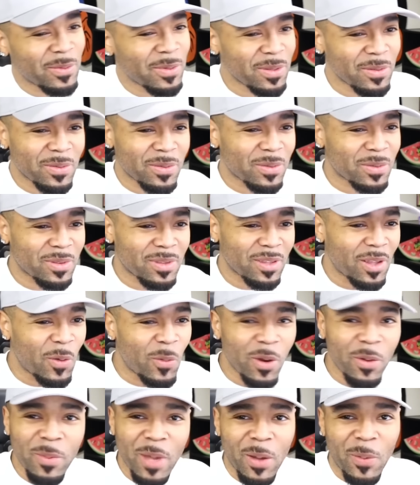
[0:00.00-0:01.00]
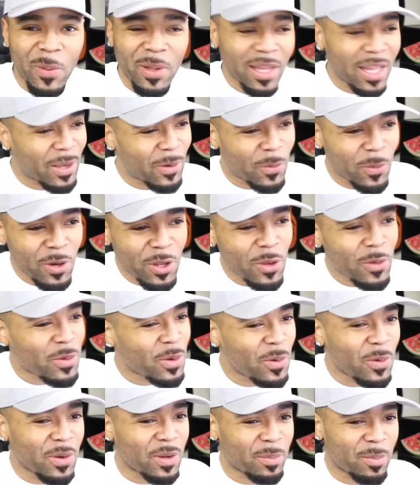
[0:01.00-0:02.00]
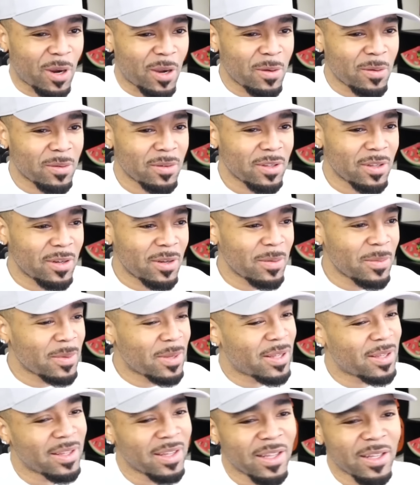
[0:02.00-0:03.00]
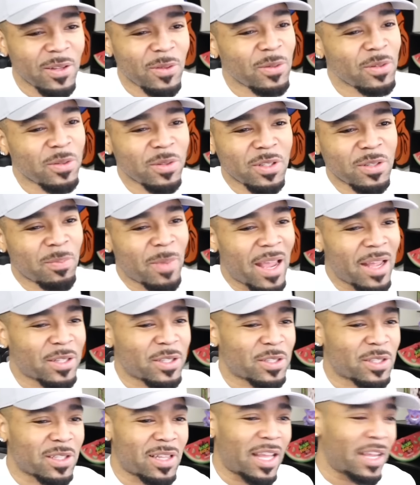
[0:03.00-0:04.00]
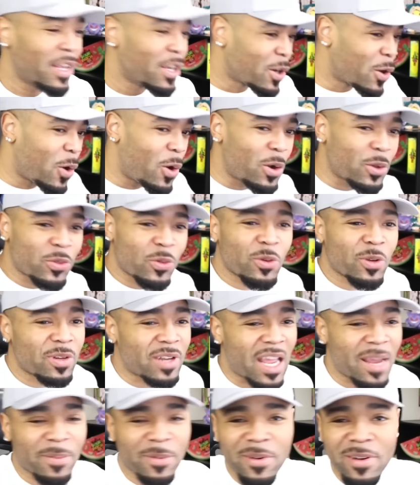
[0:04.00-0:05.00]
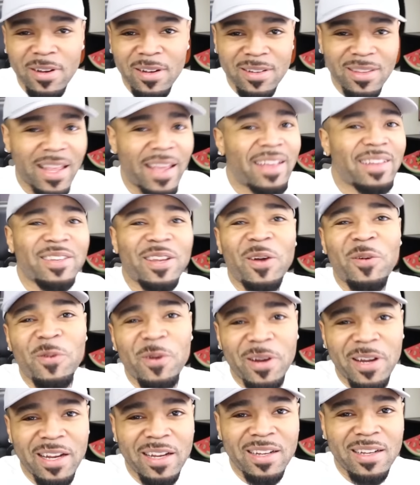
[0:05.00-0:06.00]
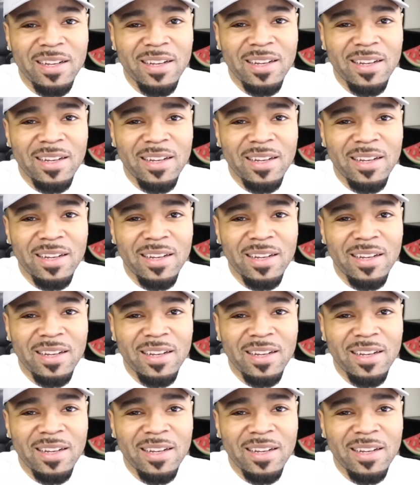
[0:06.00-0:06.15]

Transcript: What are you doing, bro? You know, this man just, like, going through your neighborhood, like, don't worry.